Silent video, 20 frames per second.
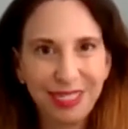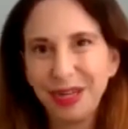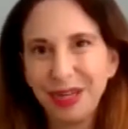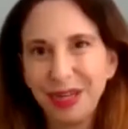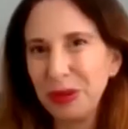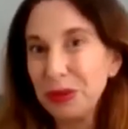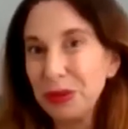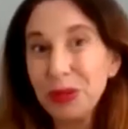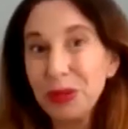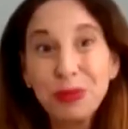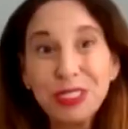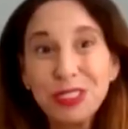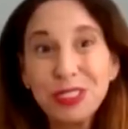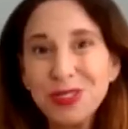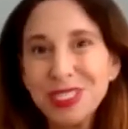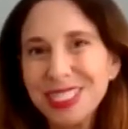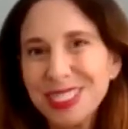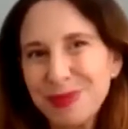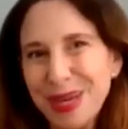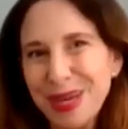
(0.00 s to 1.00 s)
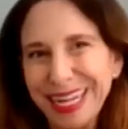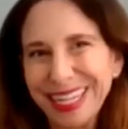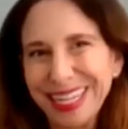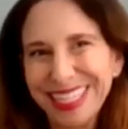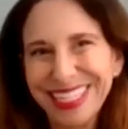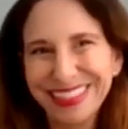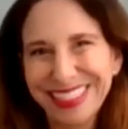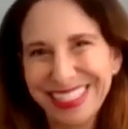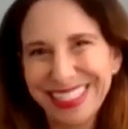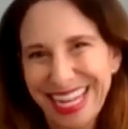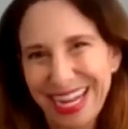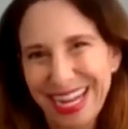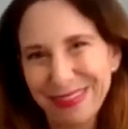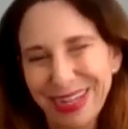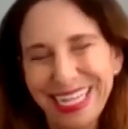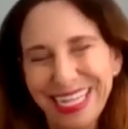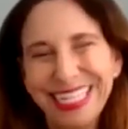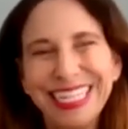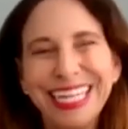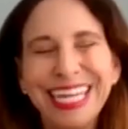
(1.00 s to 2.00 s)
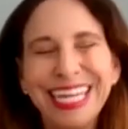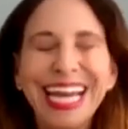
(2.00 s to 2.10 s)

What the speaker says: and we wouldn't be doing this panel here today, right?